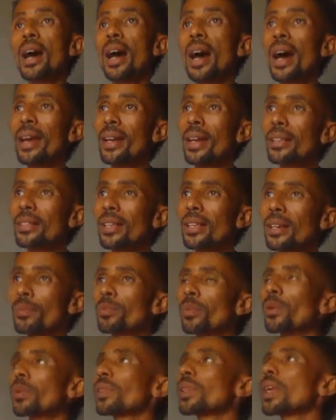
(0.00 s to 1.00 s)
Another
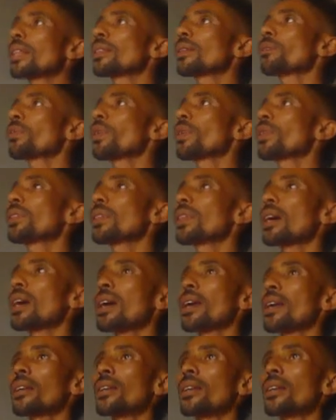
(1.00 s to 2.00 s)
important point
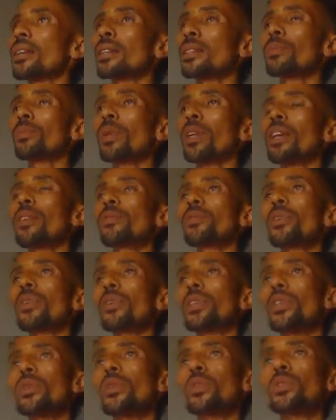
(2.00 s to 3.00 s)
I explain for
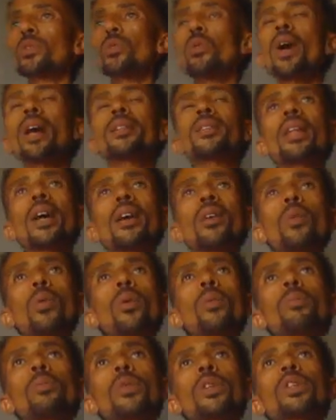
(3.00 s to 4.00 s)
you is what are
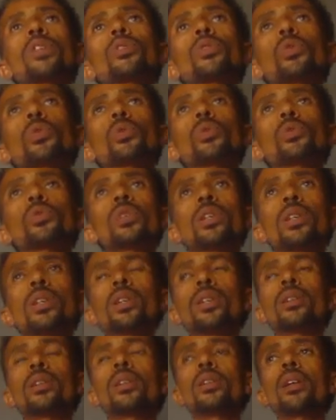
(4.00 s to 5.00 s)
open issues
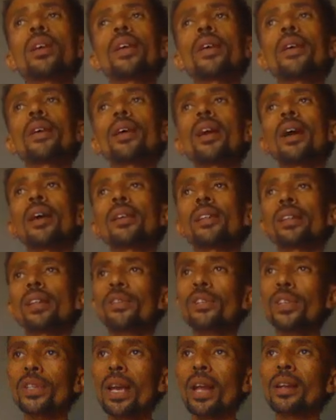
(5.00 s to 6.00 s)
in
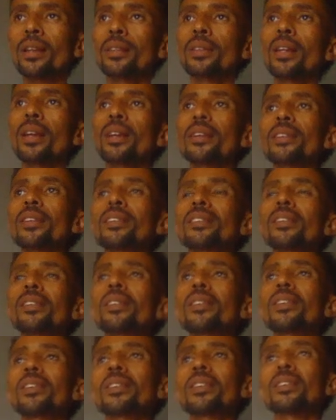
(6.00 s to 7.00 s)
artificial intelligence
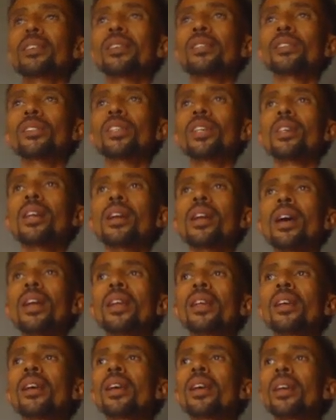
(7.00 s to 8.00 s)
and in general
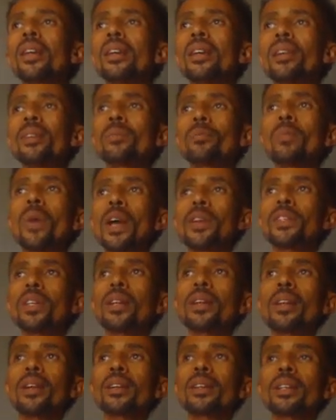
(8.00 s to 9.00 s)
in
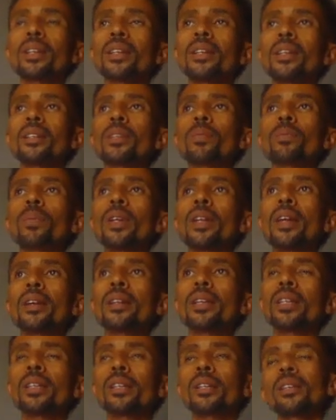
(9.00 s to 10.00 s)
machine learning and deep
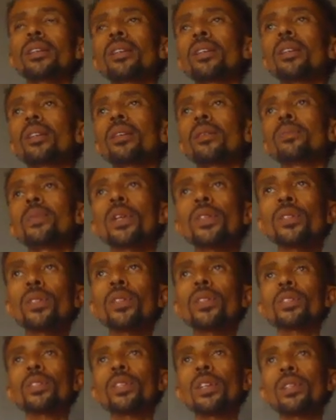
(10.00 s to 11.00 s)
learning based
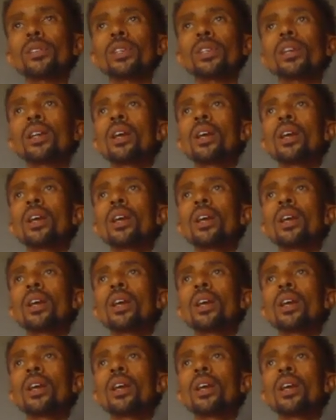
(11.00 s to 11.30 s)
research.